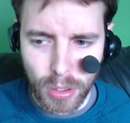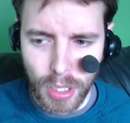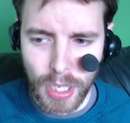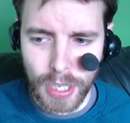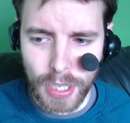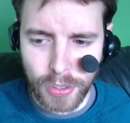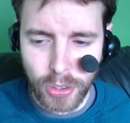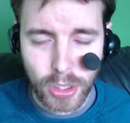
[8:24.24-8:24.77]

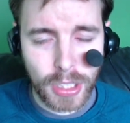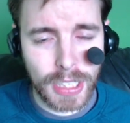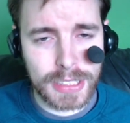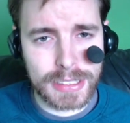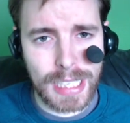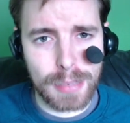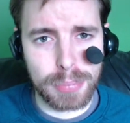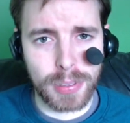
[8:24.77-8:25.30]
Another
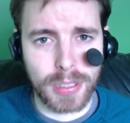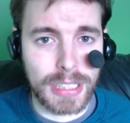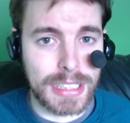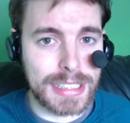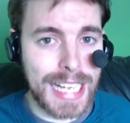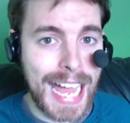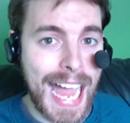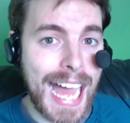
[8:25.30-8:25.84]
example
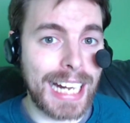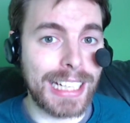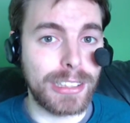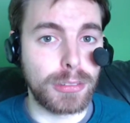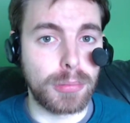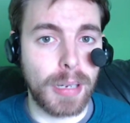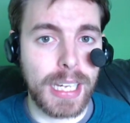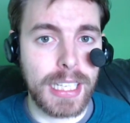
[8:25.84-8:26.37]
is
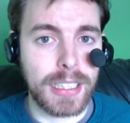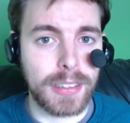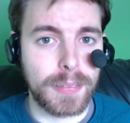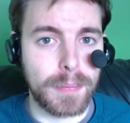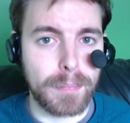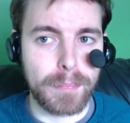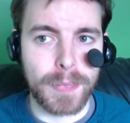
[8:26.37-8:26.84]
Alan Wake.